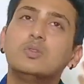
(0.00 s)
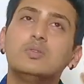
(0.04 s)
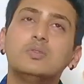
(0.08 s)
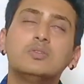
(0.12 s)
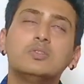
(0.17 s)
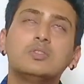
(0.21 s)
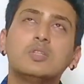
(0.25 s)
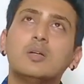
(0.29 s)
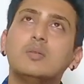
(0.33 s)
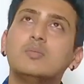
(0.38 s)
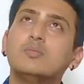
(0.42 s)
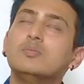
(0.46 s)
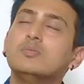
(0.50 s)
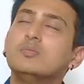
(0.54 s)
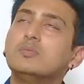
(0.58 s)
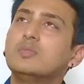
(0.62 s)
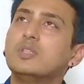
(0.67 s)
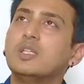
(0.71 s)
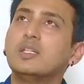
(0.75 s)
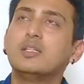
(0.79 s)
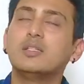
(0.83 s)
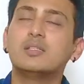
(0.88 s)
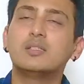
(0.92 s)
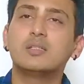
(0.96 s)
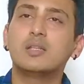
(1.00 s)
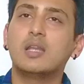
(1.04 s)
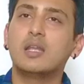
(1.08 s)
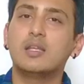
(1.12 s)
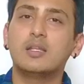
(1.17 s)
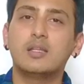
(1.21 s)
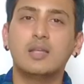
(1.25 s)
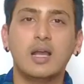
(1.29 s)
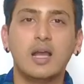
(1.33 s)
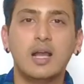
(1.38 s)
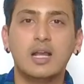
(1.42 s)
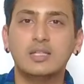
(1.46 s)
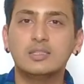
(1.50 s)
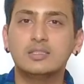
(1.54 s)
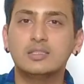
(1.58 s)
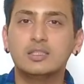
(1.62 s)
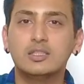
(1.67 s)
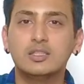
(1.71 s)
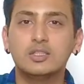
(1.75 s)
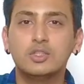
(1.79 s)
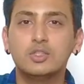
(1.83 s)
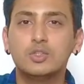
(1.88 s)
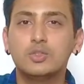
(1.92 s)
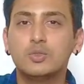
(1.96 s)
something like as
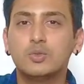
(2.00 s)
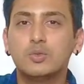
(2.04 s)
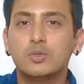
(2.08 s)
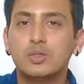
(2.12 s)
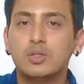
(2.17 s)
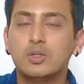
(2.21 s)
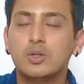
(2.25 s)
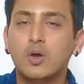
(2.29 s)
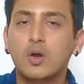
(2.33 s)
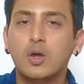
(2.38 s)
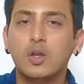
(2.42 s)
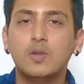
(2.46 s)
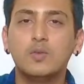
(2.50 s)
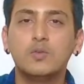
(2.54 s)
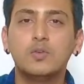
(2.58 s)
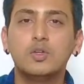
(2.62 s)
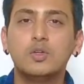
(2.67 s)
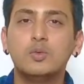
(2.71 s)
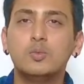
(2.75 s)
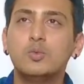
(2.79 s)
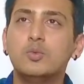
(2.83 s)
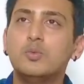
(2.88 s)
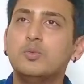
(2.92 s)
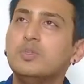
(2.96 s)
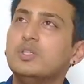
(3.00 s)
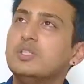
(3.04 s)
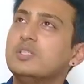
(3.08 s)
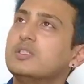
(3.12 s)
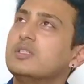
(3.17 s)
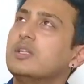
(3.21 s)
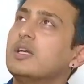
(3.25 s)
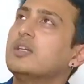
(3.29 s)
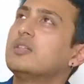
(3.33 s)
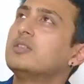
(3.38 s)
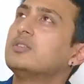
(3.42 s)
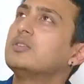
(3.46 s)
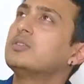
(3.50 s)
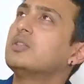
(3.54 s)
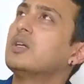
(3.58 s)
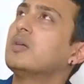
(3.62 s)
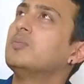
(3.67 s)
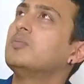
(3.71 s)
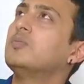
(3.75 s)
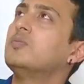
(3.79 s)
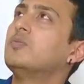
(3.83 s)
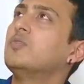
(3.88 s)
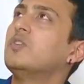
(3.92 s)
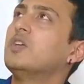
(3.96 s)
it is shown in Hollywood movies, that
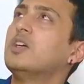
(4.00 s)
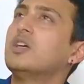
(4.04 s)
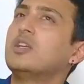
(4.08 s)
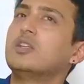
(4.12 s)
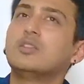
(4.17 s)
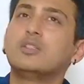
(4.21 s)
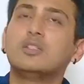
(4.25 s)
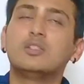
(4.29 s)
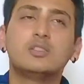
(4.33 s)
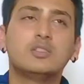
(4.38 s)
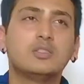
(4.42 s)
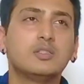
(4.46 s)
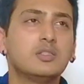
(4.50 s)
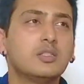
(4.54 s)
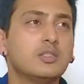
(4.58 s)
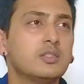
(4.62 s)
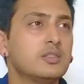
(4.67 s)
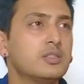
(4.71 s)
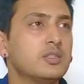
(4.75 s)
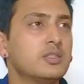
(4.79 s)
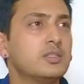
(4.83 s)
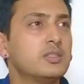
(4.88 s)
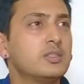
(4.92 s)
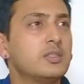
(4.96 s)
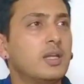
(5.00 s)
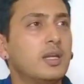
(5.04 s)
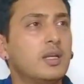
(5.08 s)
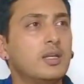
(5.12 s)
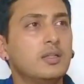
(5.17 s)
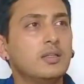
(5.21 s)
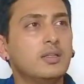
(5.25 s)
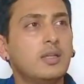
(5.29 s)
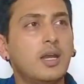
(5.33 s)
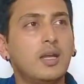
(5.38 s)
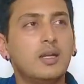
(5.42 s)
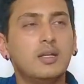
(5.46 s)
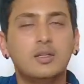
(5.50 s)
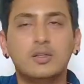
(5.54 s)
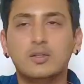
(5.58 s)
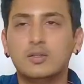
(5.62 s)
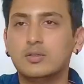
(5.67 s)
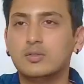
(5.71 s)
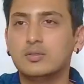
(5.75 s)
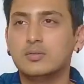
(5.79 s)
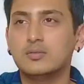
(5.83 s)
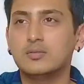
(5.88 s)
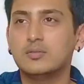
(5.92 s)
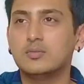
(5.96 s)
somewhere this exists and that
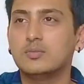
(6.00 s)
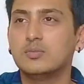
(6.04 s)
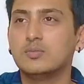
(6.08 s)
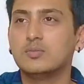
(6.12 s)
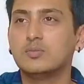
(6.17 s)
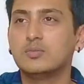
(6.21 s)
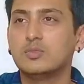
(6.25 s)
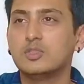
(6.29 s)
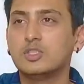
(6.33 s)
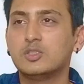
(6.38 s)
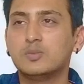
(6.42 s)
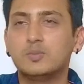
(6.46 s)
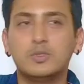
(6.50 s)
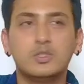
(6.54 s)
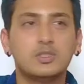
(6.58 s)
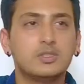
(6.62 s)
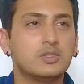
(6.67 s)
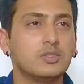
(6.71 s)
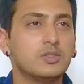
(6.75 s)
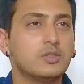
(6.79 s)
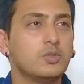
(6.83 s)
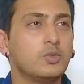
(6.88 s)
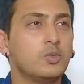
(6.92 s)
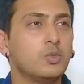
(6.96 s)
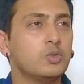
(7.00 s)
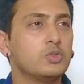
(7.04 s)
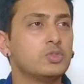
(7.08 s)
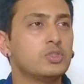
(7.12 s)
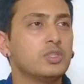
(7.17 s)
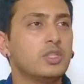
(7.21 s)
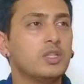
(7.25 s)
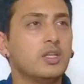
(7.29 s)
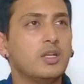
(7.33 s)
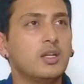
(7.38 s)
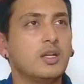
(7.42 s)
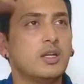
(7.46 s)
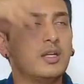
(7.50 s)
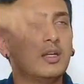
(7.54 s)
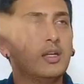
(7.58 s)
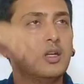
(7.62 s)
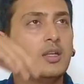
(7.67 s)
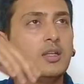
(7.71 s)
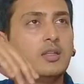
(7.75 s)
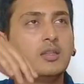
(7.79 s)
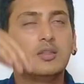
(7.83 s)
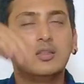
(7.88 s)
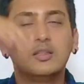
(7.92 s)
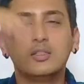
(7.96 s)
this person goes there
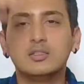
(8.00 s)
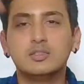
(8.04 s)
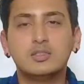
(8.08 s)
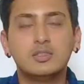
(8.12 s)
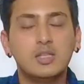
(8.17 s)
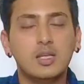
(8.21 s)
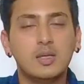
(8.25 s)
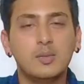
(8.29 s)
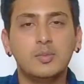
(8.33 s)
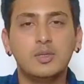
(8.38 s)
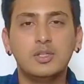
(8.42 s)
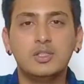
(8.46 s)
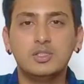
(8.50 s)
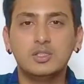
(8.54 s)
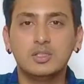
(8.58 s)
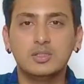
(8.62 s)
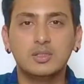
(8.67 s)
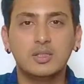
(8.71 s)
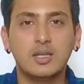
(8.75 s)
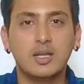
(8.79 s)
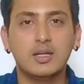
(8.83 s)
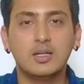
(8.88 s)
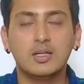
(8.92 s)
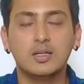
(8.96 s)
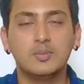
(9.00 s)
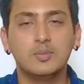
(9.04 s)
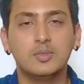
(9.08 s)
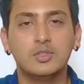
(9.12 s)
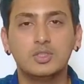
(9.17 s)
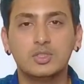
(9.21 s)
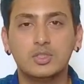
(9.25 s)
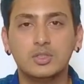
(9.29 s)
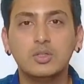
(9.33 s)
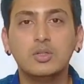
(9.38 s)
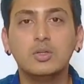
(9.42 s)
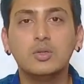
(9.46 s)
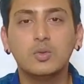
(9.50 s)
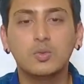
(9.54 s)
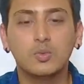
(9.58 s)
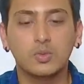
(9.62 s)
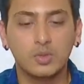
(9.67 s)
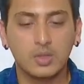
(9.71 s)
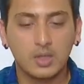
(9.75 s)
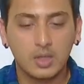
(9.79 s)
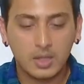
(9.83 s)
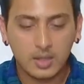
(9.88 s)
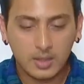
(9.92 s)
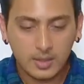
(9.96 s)
and this dimension, that dimension. No,
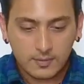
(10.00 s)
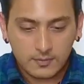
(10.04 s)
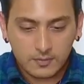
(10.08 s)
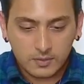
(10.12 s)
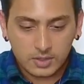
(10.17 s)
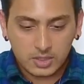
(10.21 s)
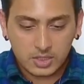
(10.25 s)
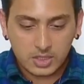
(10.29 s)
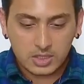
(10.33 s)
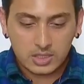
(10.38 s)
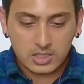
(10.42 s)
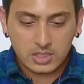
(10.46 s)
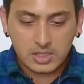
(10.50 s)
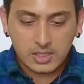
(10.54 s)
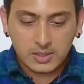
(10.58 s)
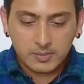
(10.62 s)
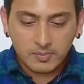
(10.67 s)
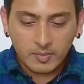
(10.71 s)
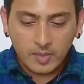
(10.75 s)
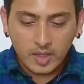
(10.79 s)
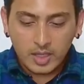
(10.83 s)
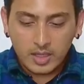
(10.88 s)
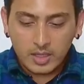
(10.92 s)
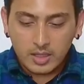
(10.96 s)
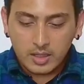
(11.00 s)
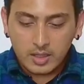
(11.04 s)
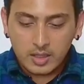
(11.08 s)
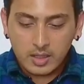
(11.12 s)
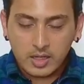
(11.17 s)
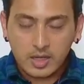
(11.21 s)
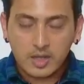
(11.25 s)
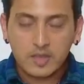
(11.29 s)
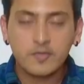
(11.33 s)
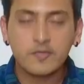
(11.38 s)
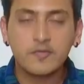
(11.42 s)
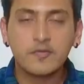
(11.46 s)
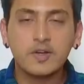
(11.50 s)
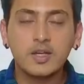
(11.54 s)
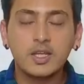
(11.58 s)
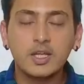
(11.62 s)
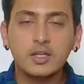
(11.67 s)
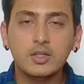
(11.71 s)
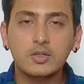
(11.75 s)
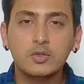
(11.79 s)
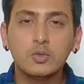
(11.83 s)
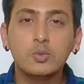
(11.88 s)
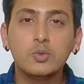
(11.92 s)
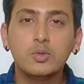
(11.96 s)
we're just
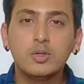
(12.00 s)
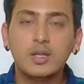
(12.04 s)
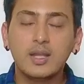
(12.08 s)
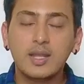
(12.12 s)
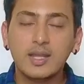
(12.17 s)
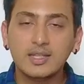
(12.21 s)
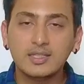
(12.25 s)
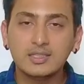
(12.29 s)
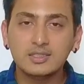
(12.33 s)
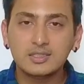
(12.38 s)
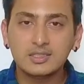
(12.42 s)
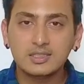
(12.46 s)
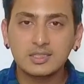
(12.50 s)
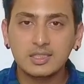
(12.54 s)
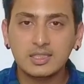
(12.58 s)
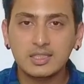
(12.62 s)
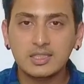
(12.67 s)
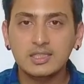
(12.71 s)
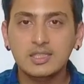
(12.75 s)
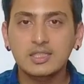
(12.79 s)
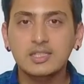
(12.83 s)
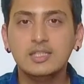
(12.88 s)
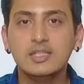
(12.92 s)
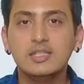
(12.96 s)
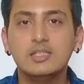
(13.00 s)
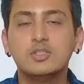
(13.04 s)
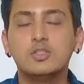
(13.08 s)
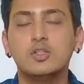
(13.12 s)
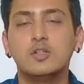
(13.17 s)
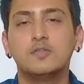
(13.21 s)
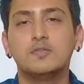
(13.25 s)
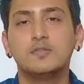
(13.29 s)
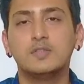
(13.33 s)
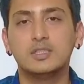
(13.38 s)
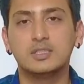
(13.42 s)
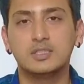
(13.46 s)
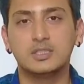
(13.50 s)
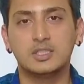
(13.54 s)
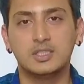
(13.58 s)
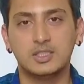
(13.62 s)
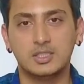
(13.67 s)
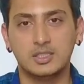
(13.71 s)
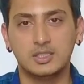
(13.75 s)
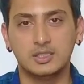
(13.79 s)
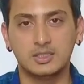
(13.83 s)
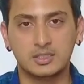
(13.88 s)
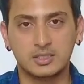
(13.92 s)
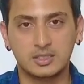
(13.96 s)
referring to densities of
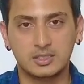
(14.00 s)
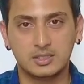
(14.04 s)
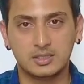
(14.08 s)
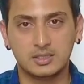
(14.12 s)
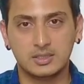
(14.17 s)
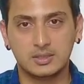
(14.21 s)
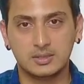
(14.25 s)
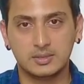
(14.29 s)
existence.